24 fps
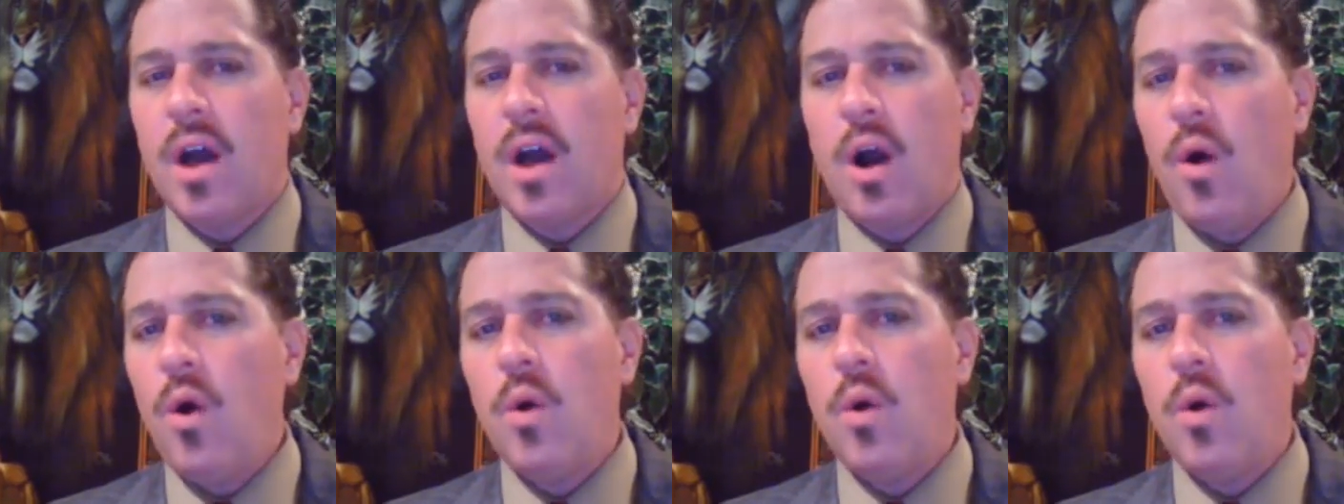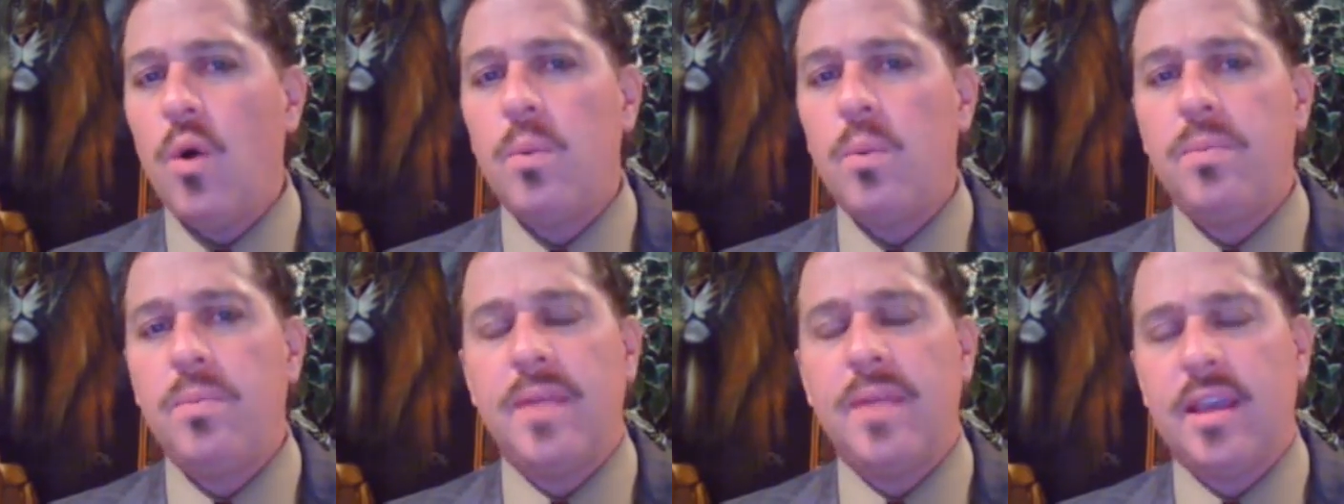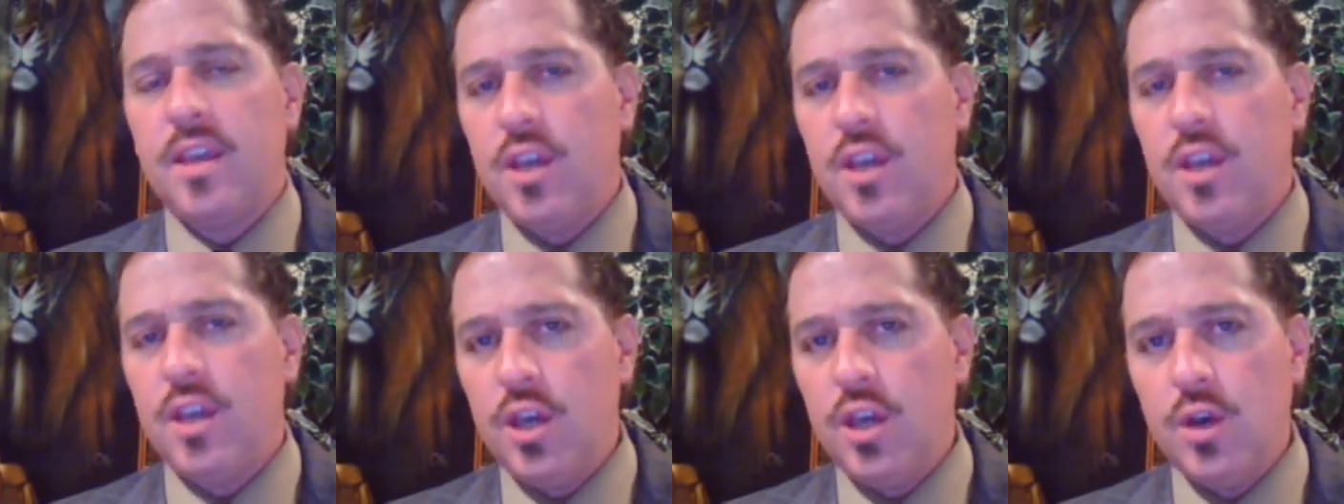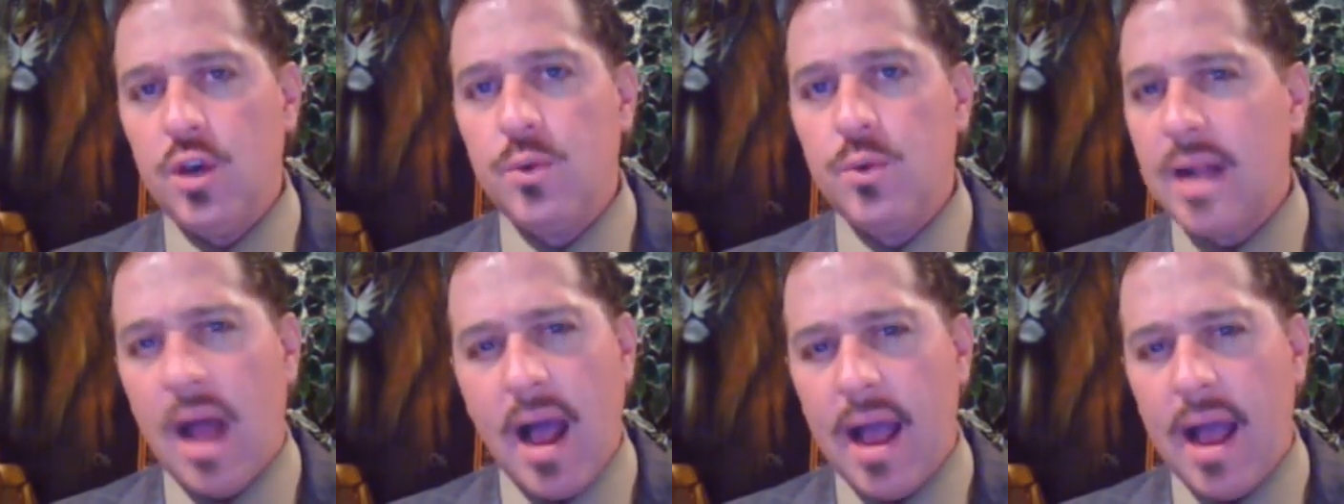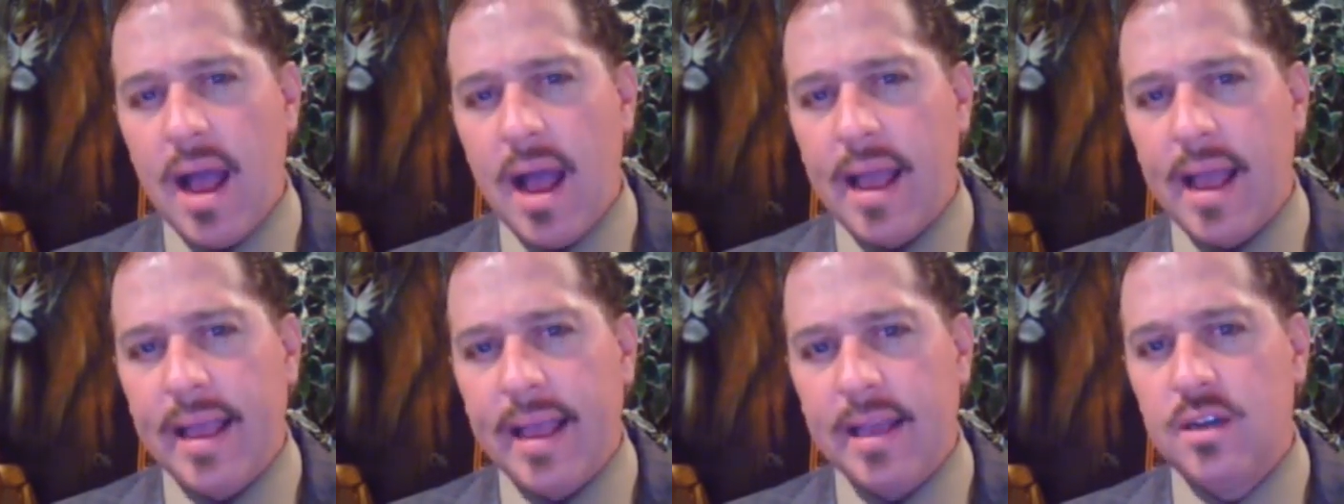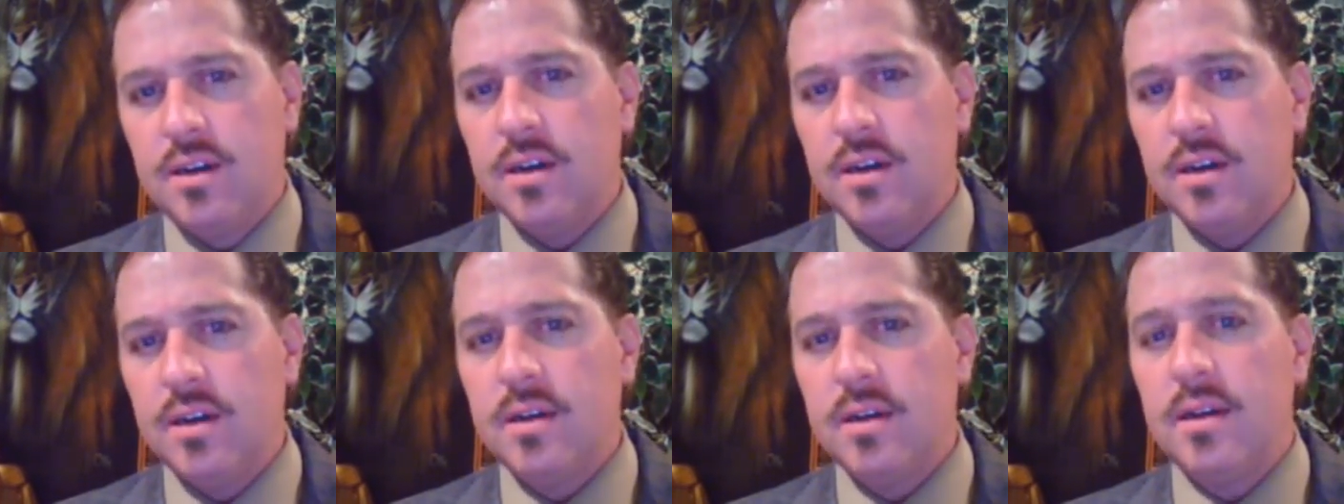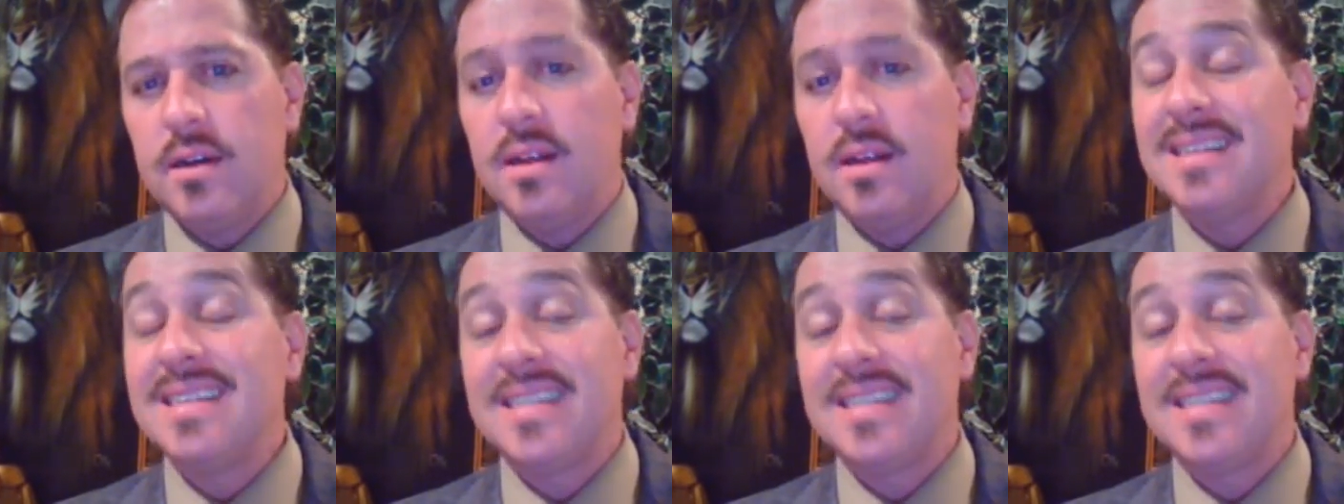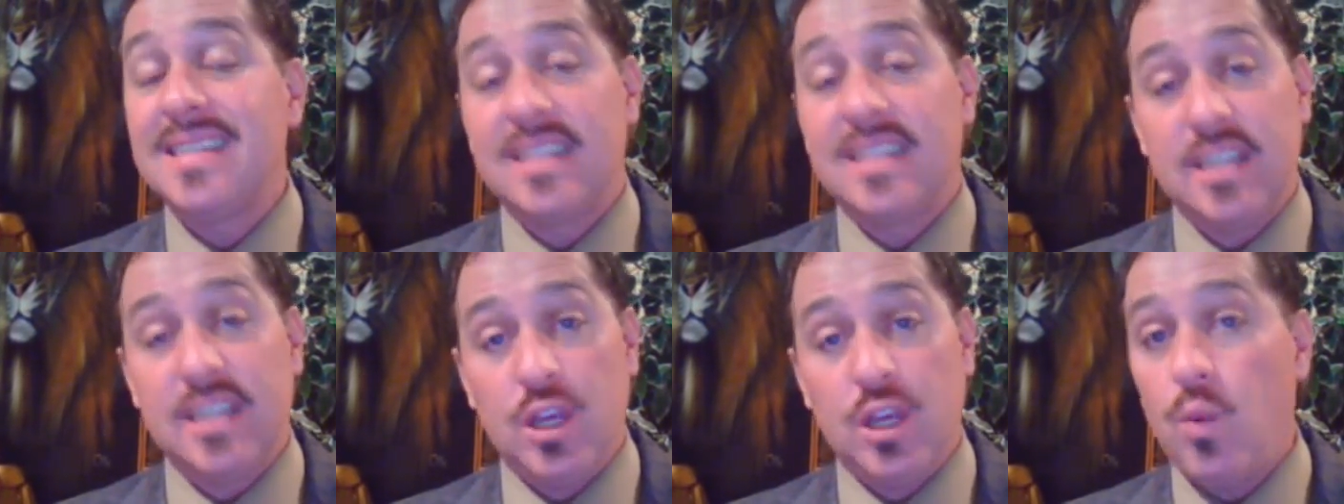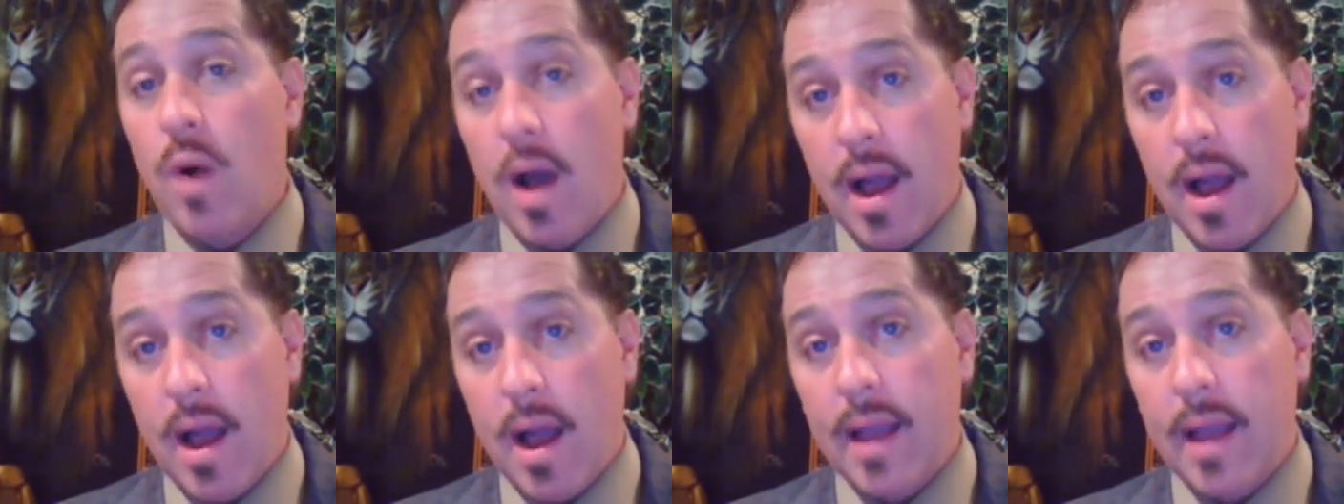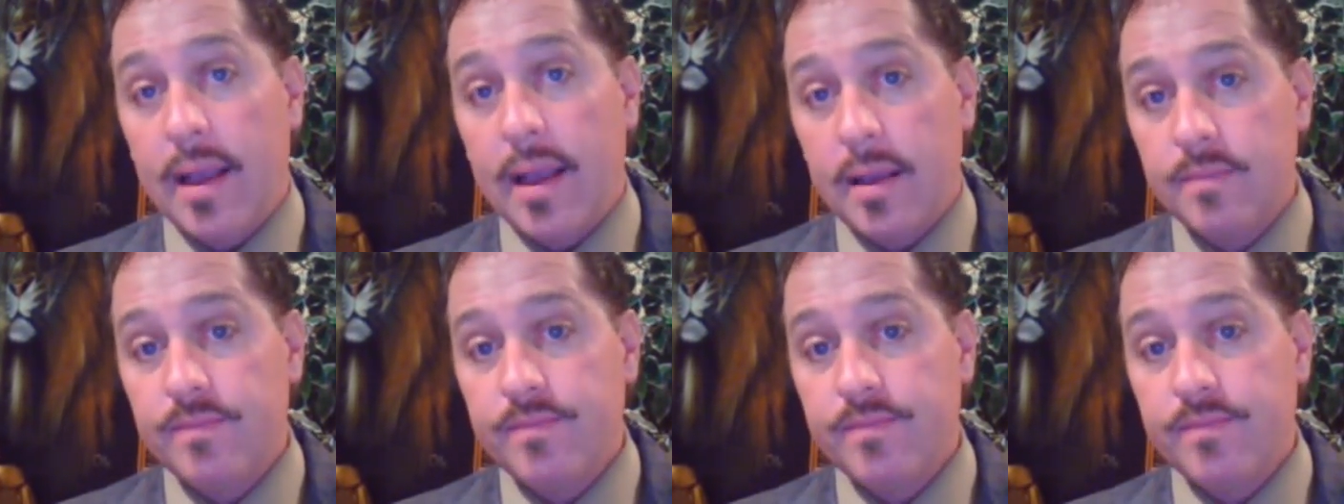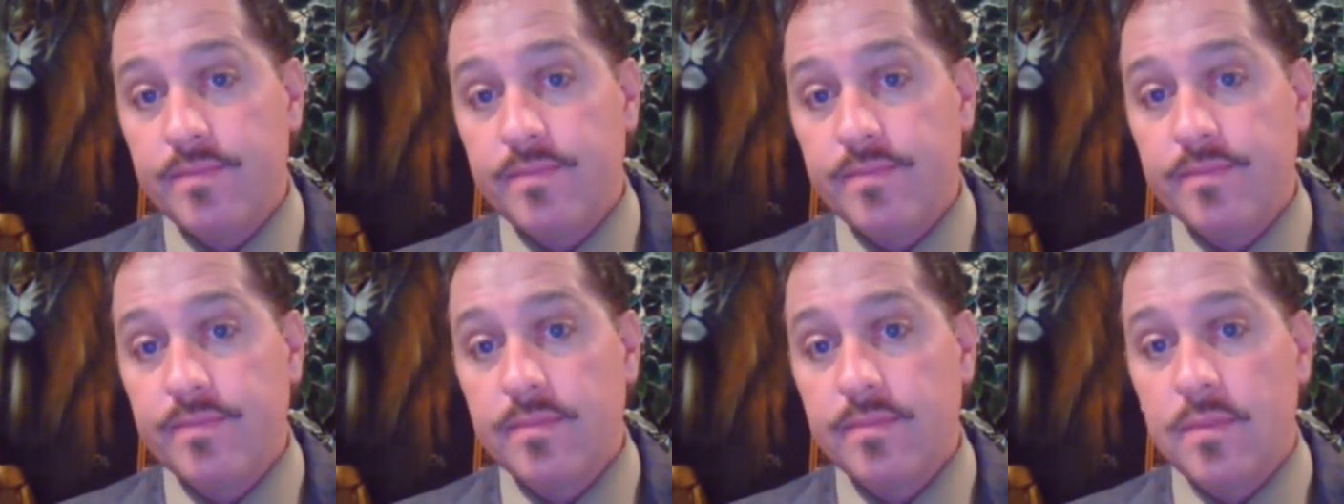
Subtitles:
with a hope that you and I could see why.